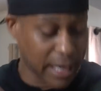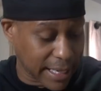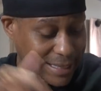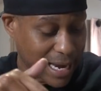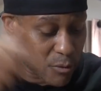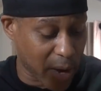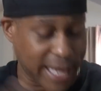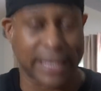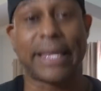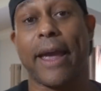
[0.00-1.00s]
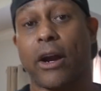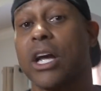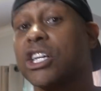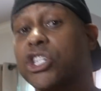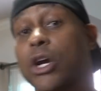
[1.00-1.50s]
Click that right there.
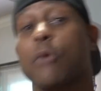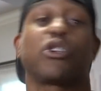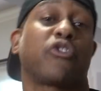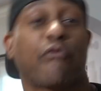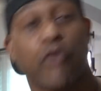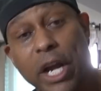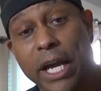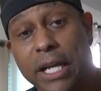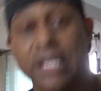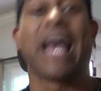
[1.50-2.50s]
Share it with your friends.